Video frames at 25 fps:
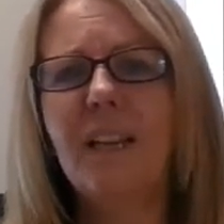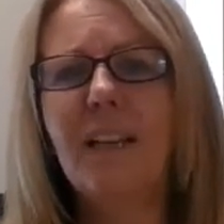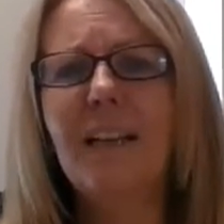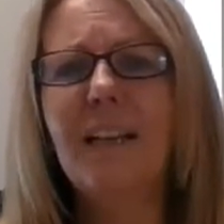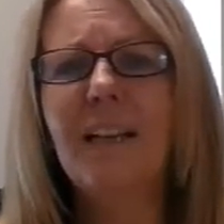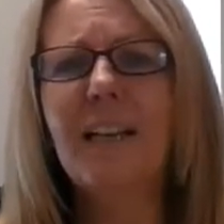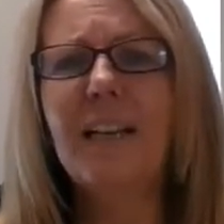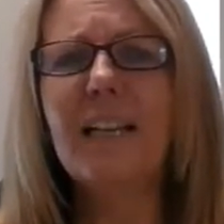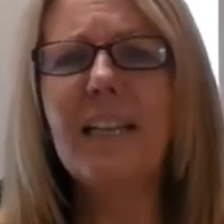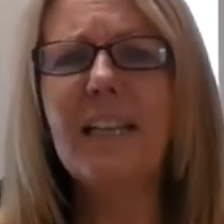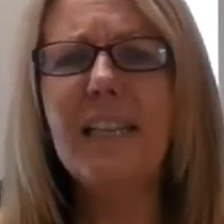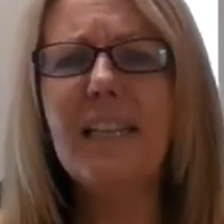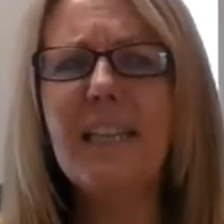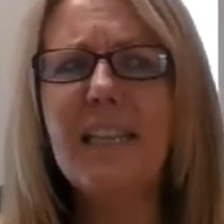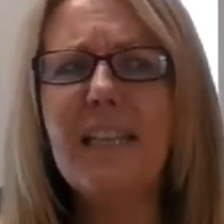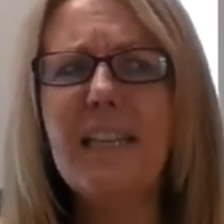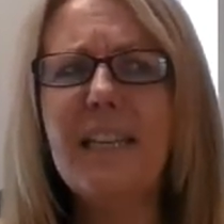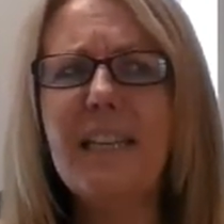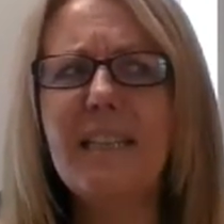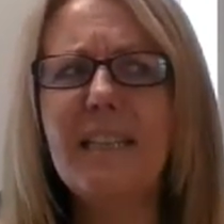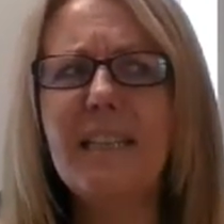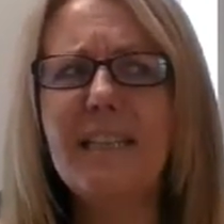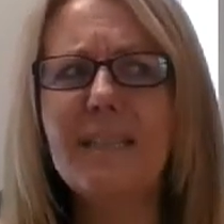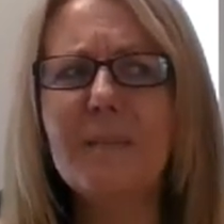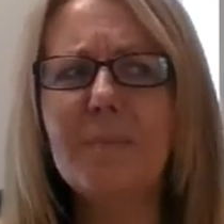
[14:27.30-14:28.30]
And
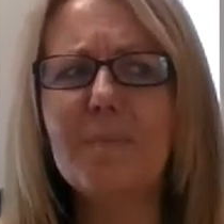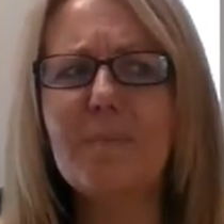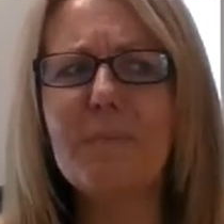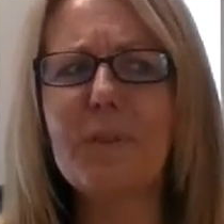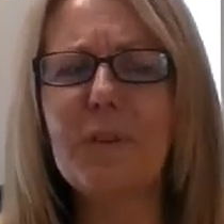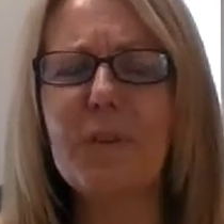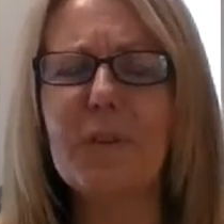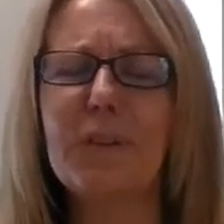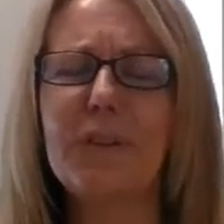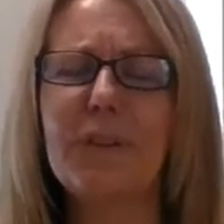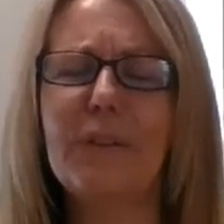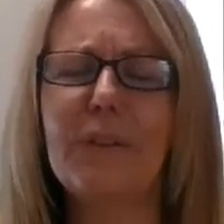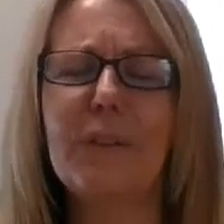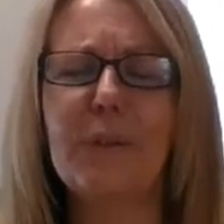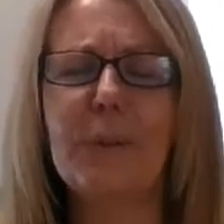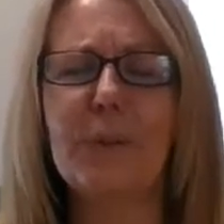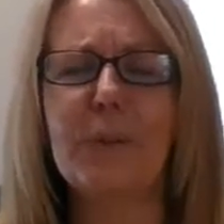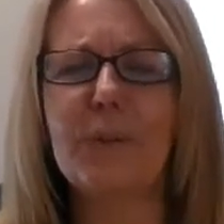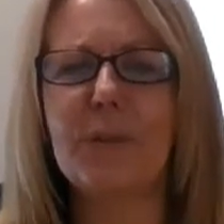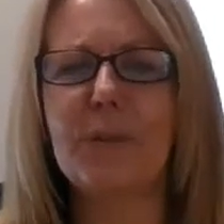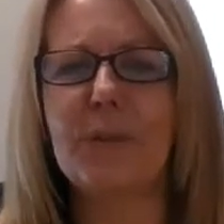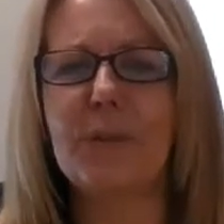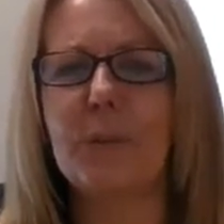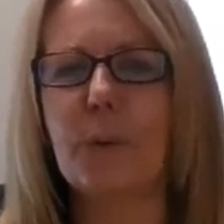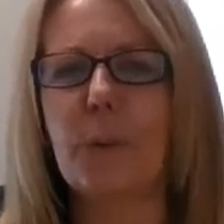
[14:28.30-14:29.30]
these good news
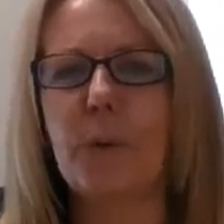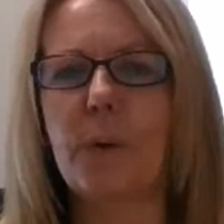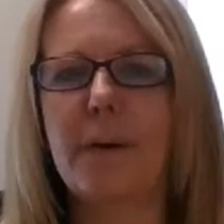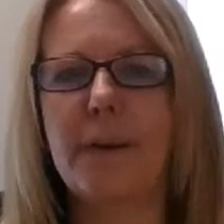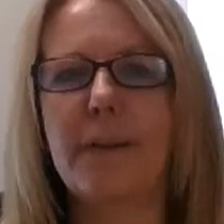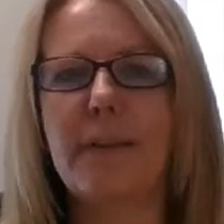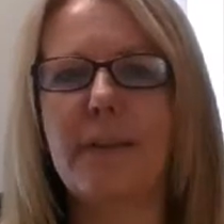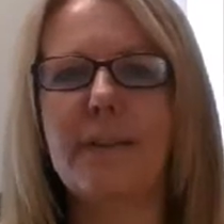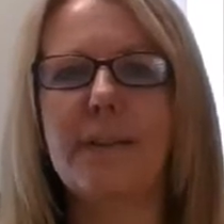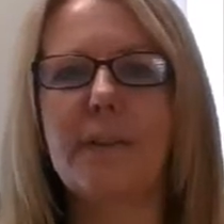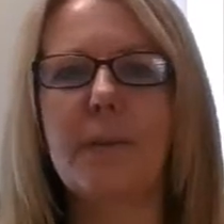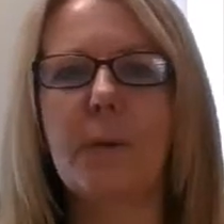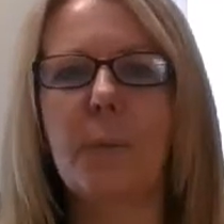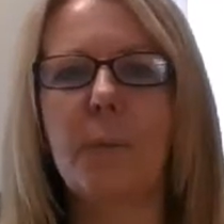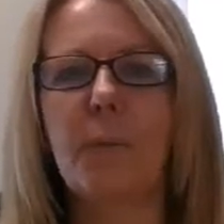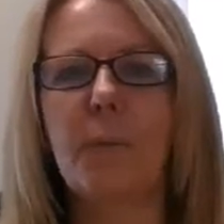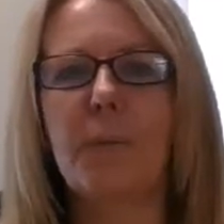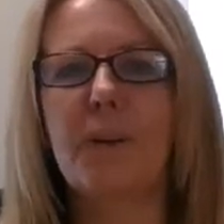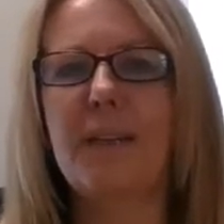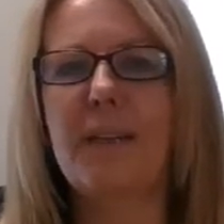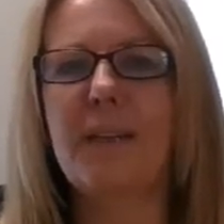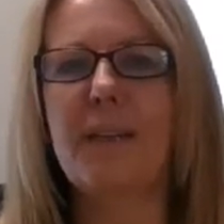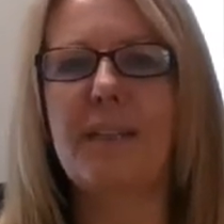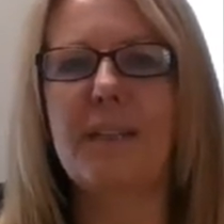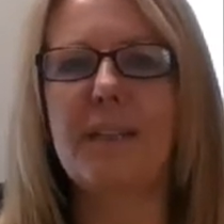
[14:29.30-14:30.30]
stories don't
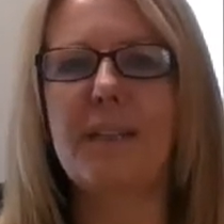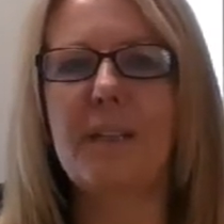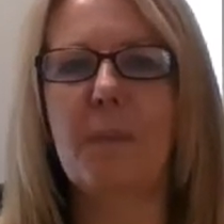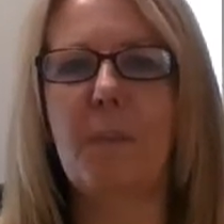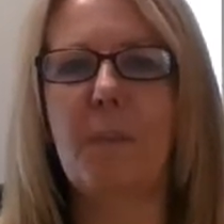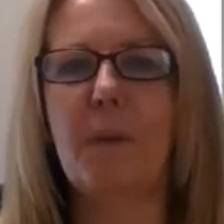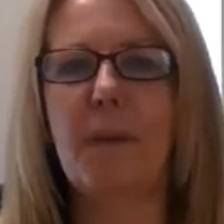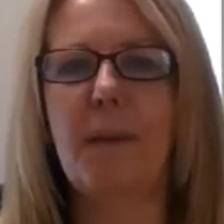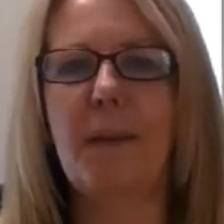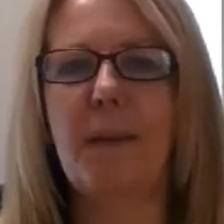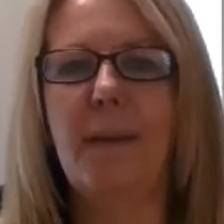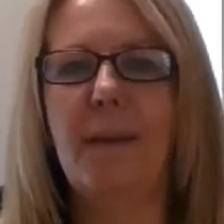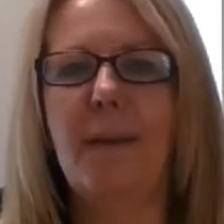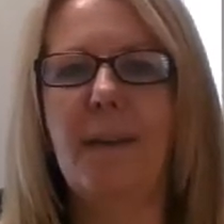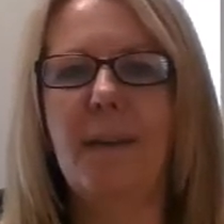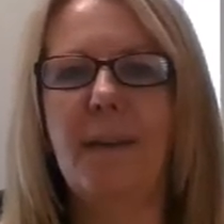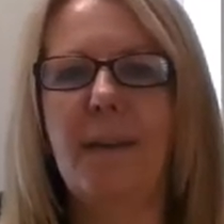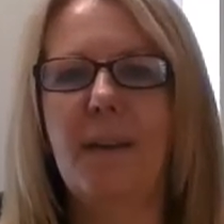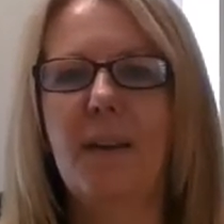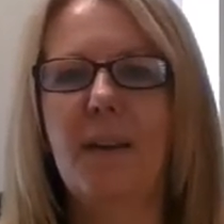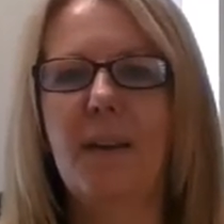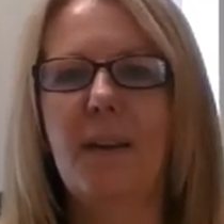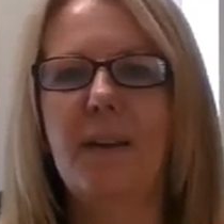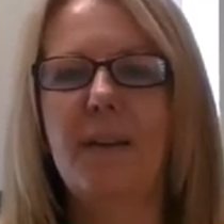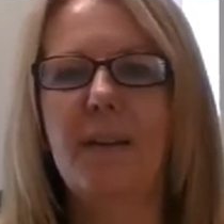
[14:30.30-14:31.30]
need to be
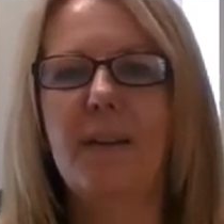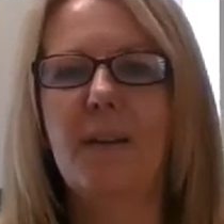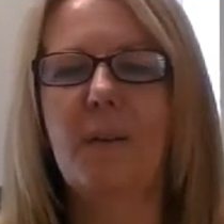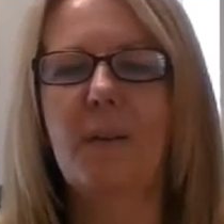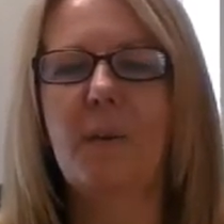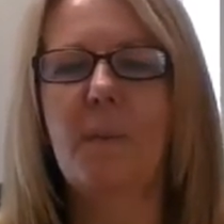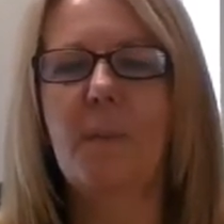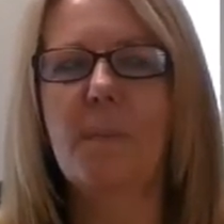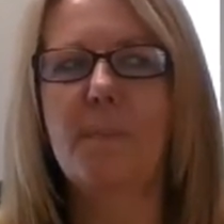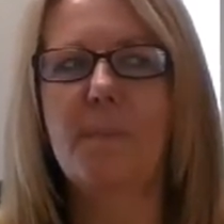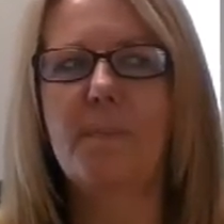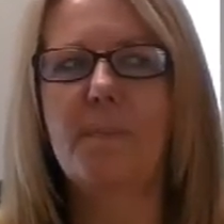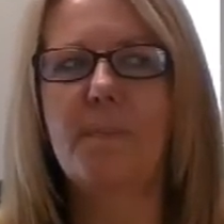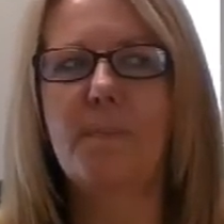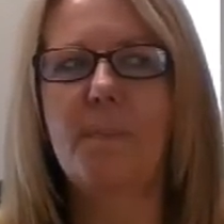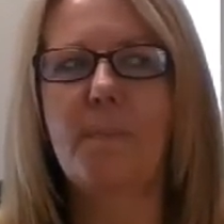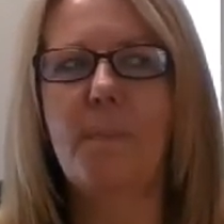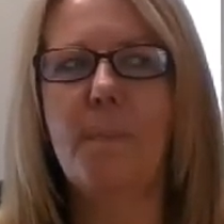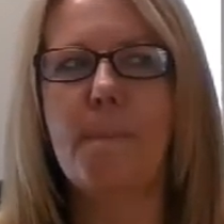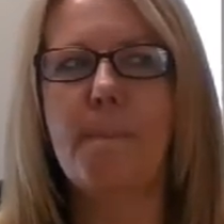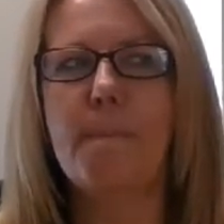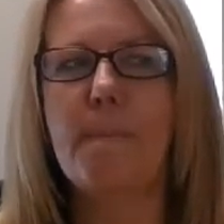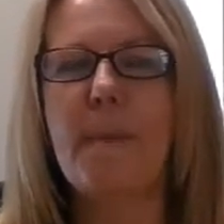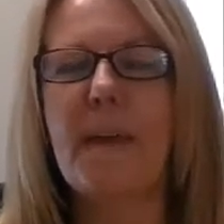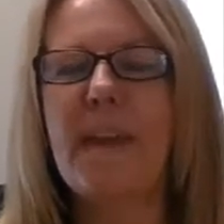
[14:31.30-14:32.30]

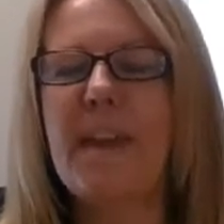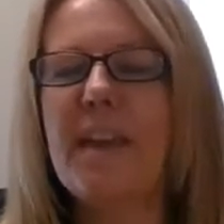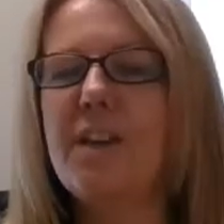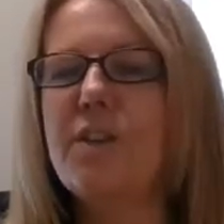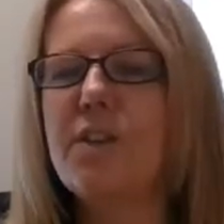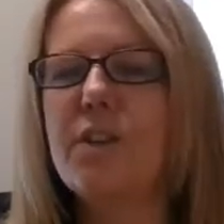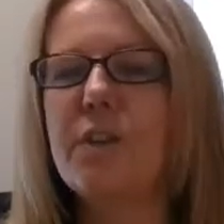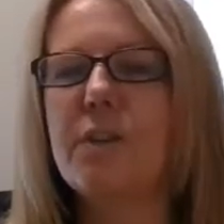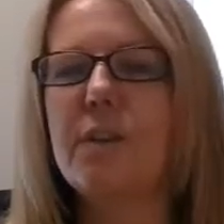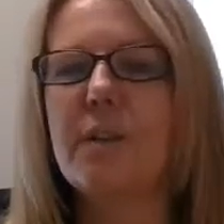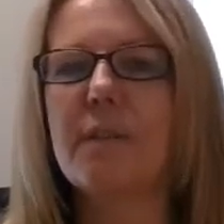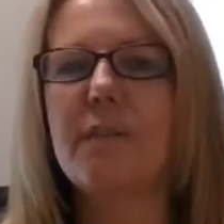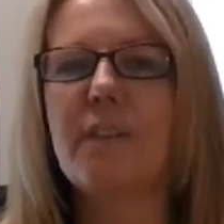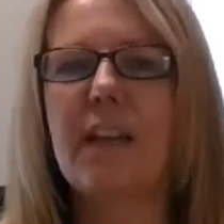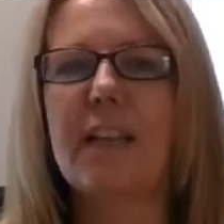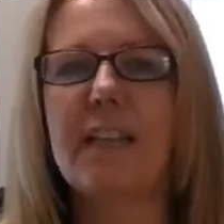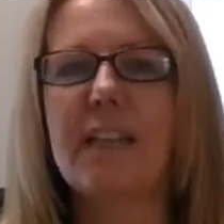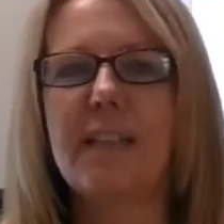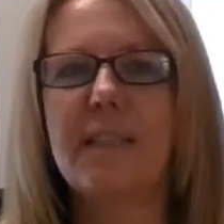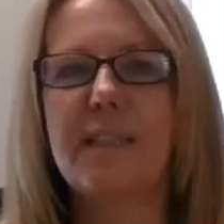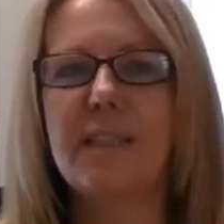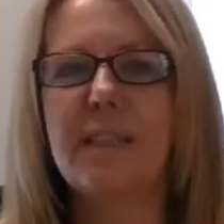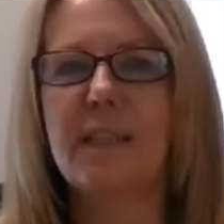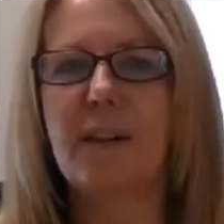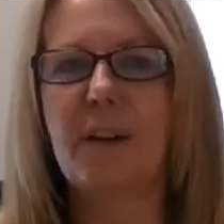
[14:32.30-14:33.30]
major
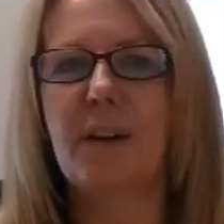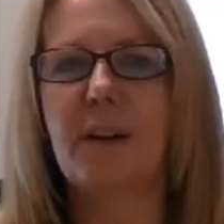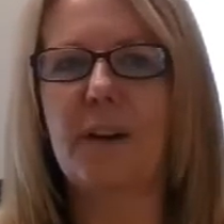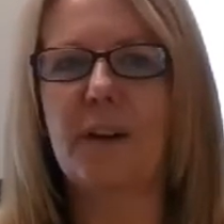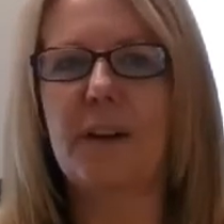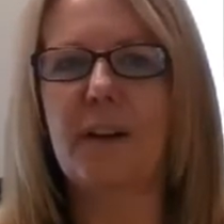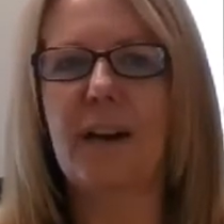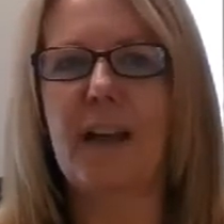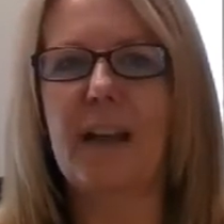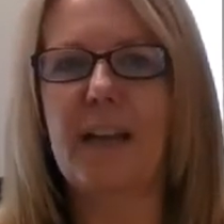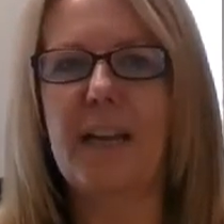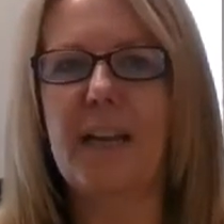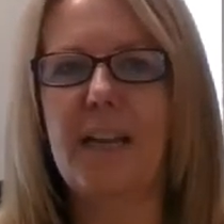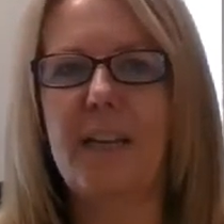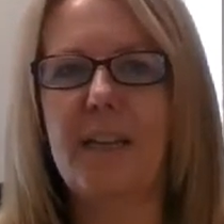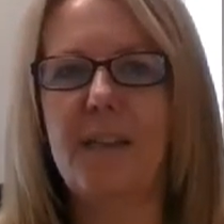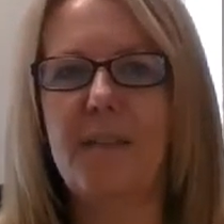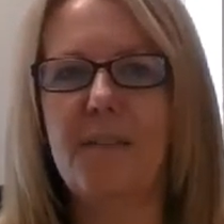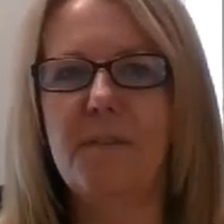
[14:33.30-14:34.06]
events in our life.